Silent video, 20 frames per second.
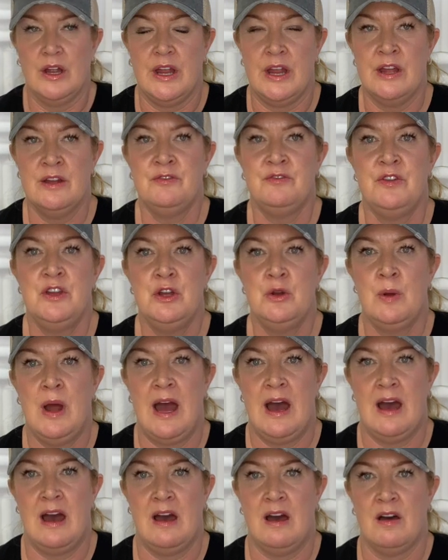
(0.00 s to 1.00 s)
If you
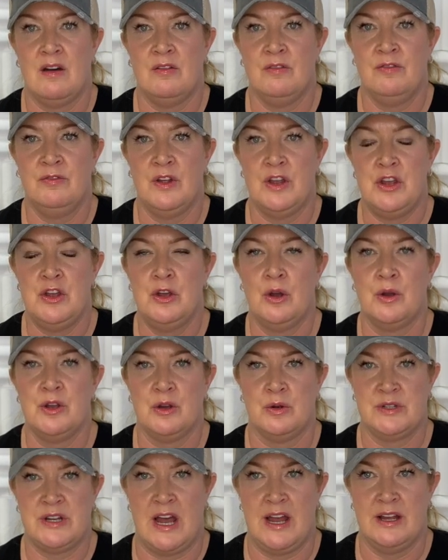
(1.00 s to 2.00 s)
have
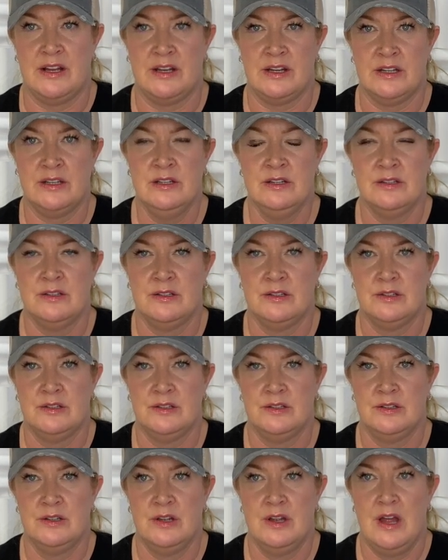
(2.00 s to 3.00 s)
yo-yo dieted
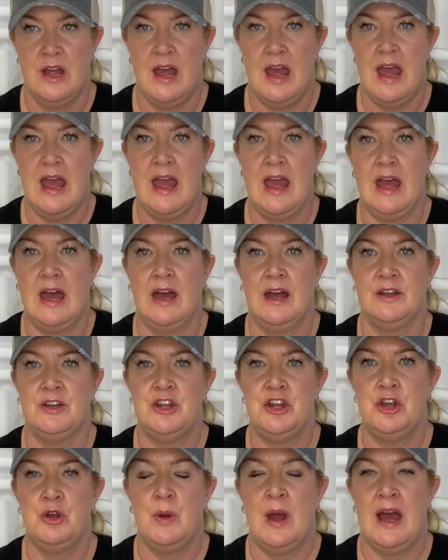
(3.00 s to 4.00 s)
and
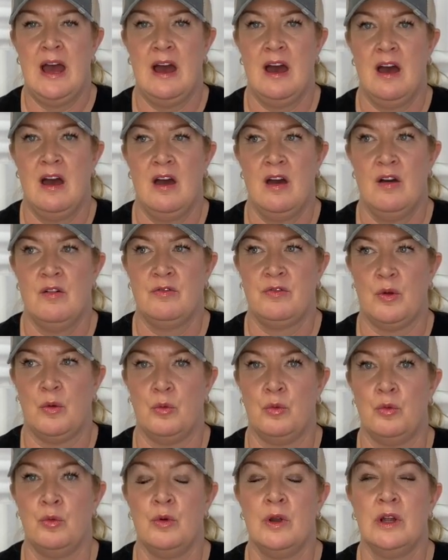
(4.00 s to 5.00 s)
you have
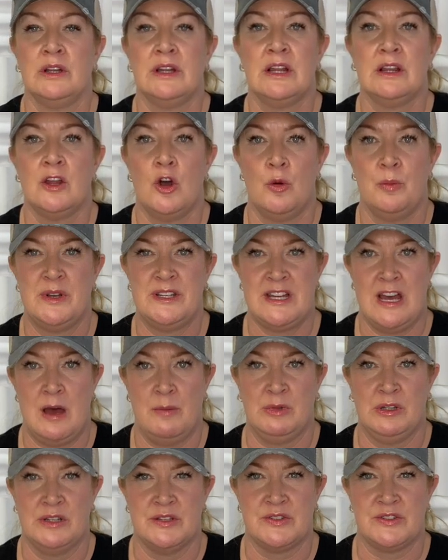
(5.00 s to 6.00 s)
really low
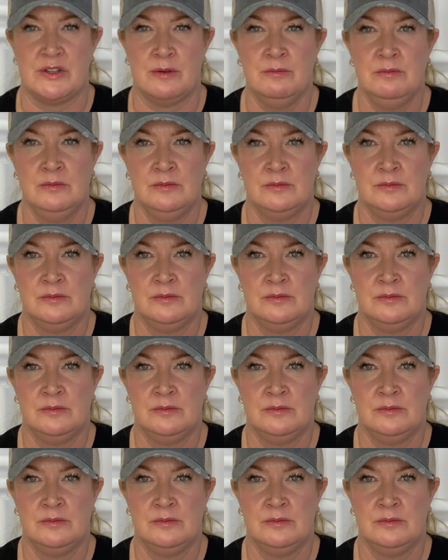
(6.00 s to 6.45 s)
metabolism,